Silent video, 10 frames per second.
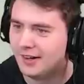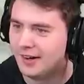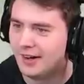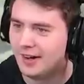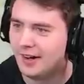
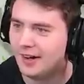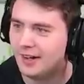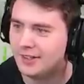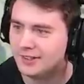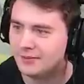Uh,
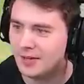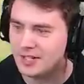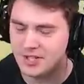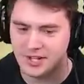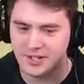it
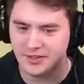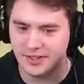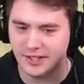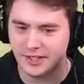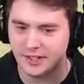might change
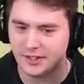everything here.